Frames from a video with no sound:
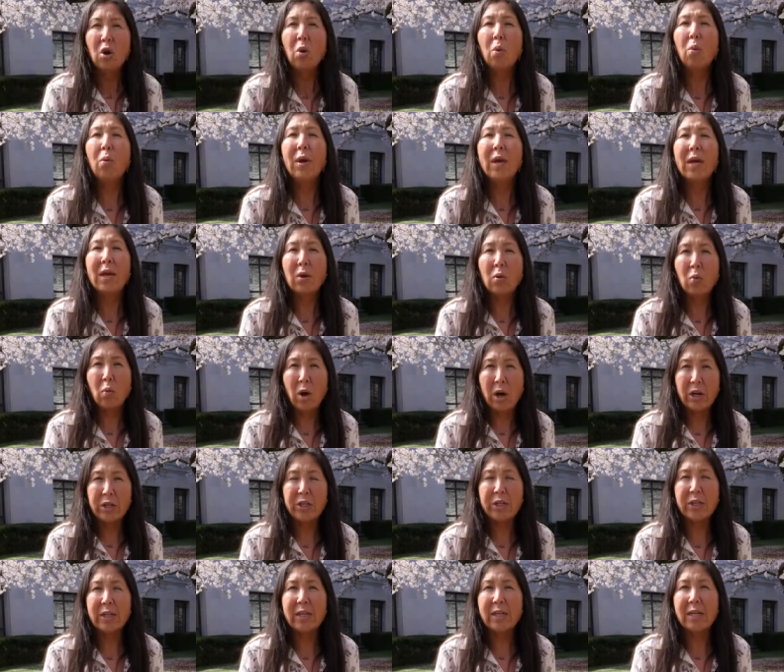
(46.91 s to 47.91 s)
We in
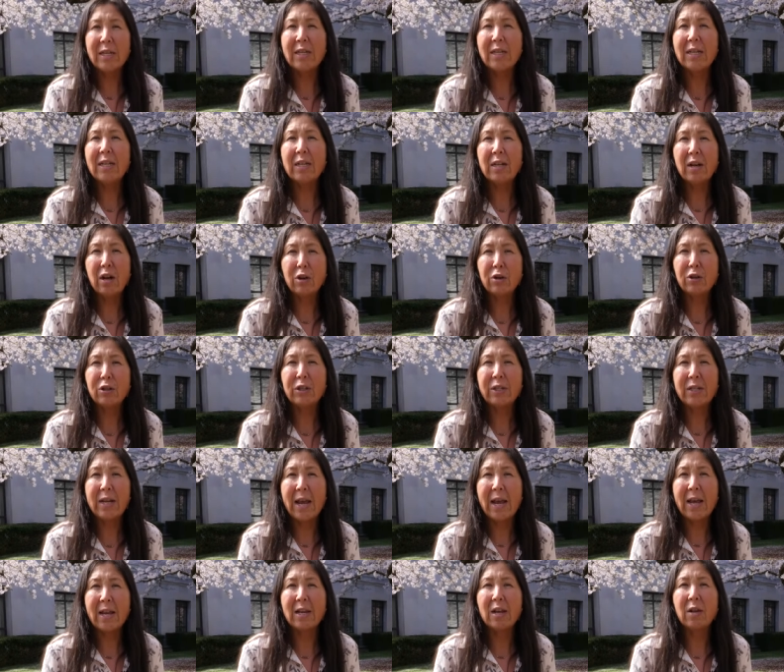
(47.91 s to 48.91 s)
Washington need to
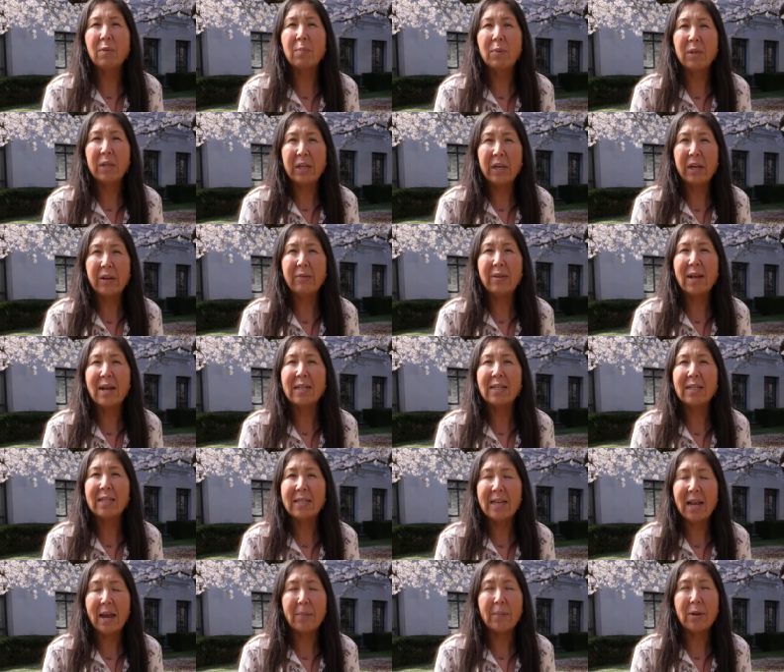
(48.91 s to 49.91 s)
understand and believe that
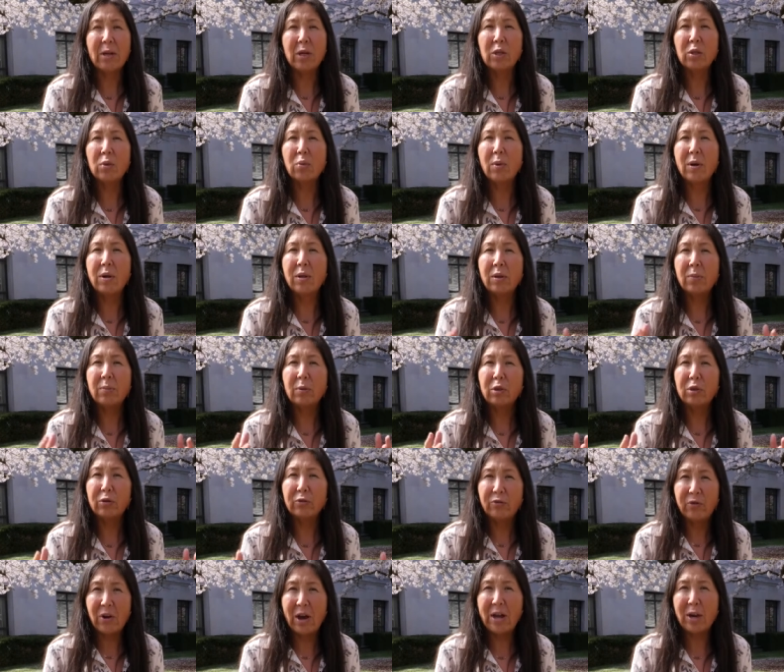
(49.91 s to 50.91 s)
salmon is one of the
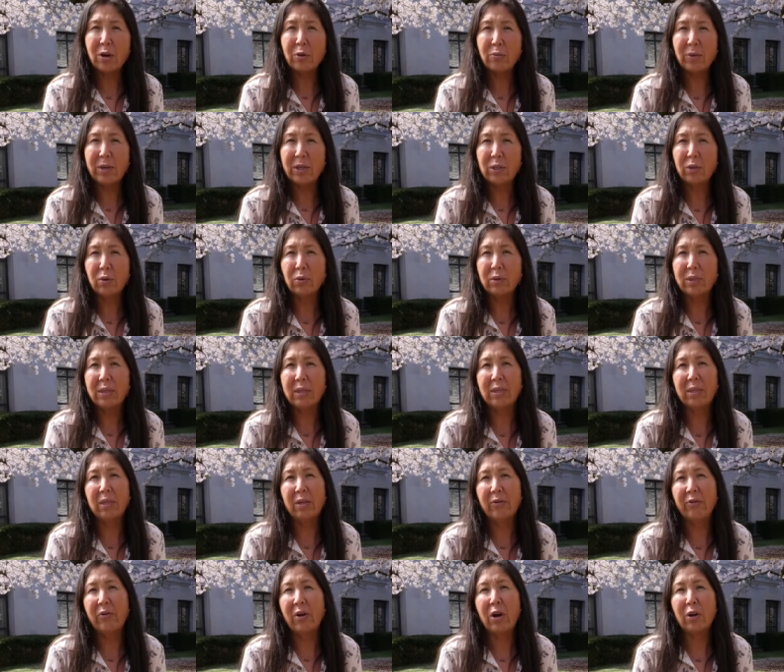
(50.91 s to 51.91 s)
most vital
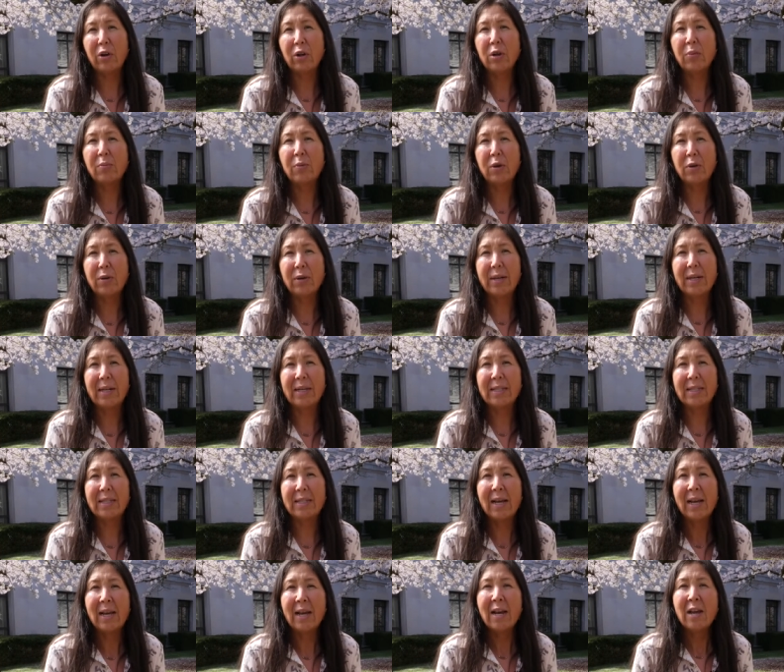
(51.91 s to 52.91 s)
resources of our
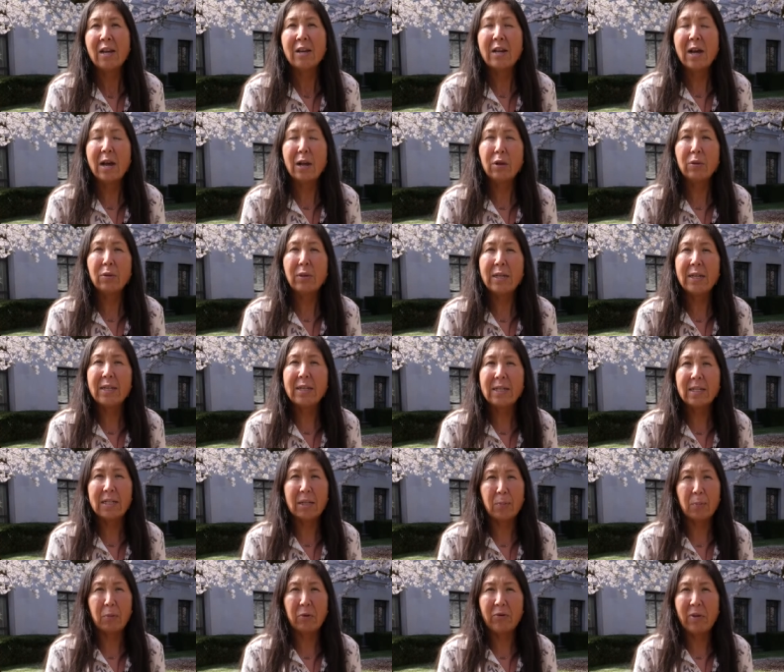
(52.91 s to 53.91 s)
communities. Not only does
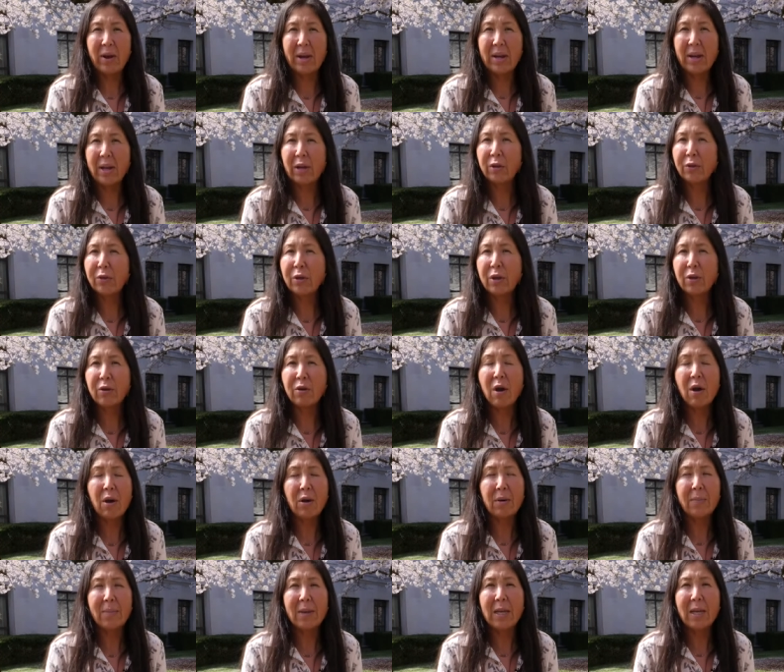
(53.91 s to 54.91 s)
it provide a healthy
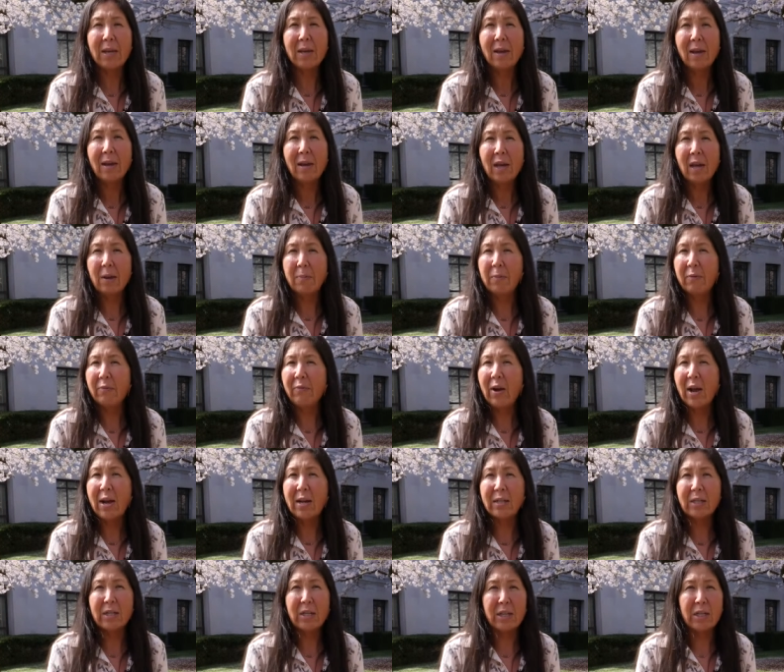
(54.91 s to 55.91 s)
economy, it
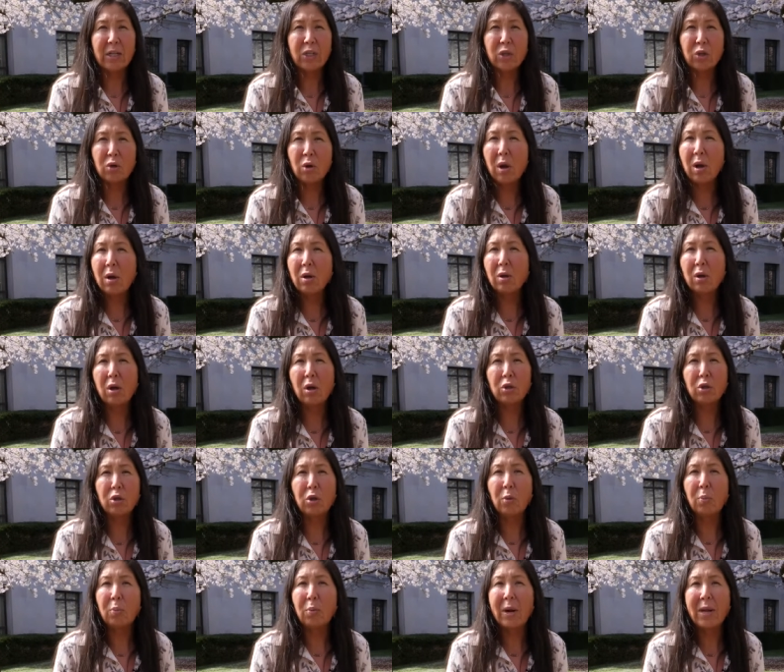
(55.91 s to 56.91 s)
provides a strong
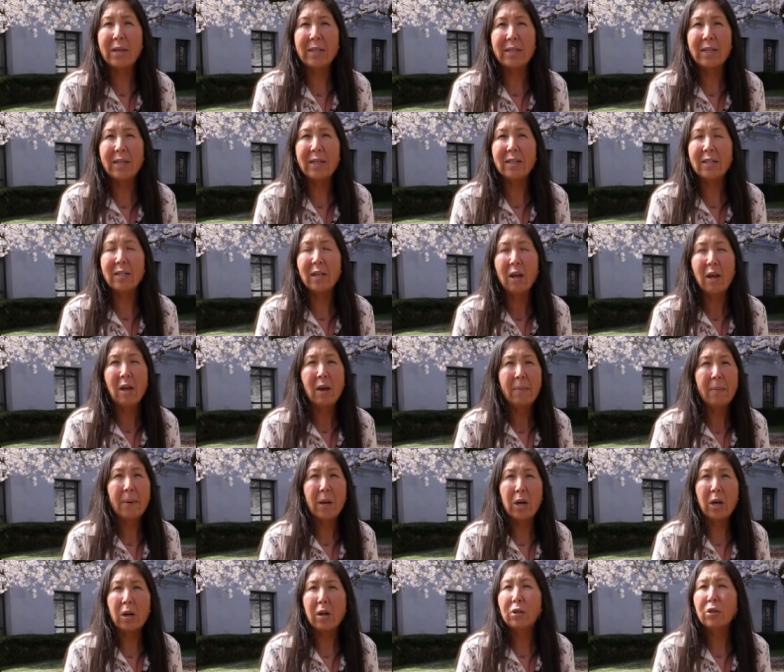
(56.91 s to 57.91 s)
cultural presence,
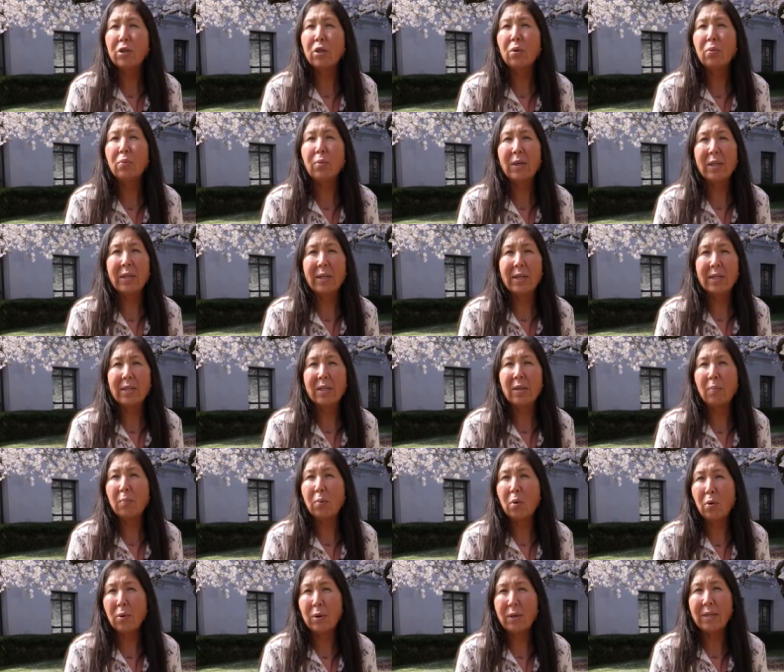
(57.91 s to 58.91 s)
but it also really is
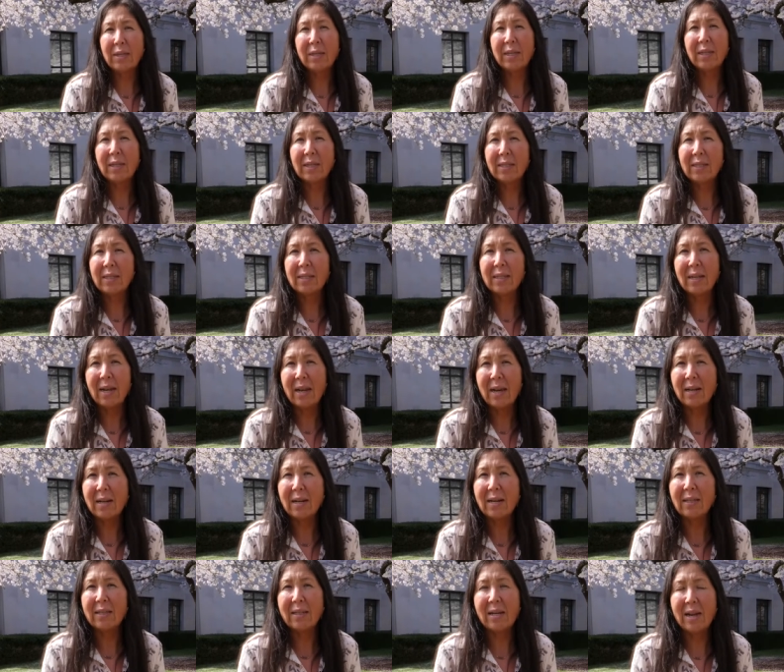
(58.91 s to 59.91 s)
important to this state
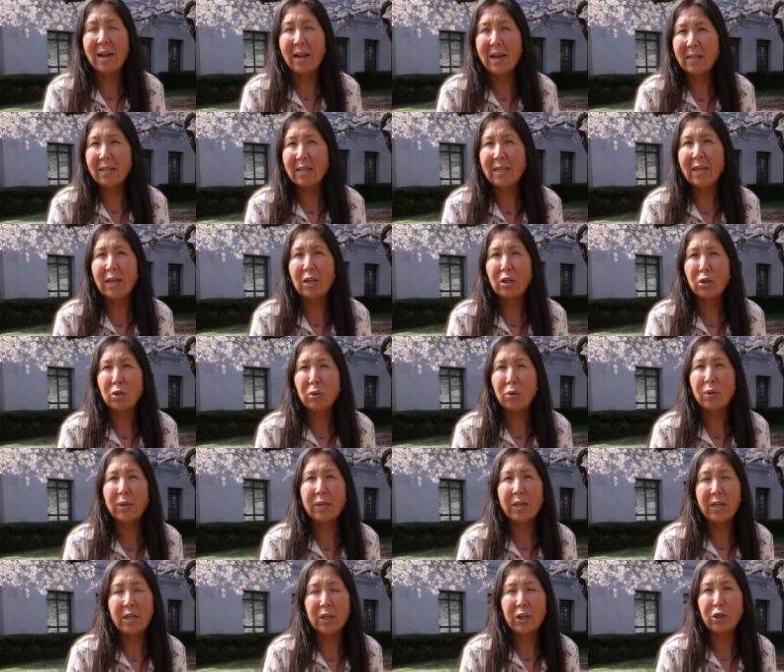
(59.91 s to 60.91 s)
as an
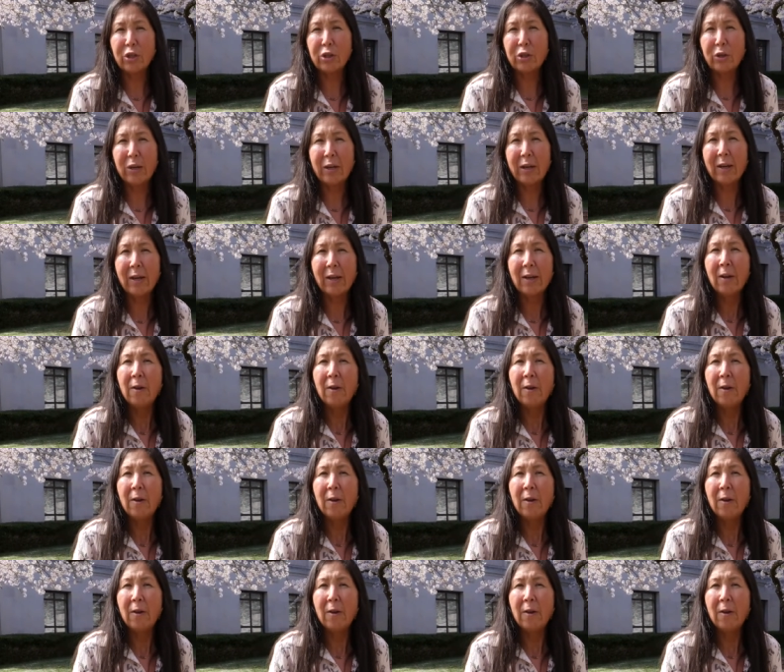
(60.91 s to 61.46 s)
ancestral industry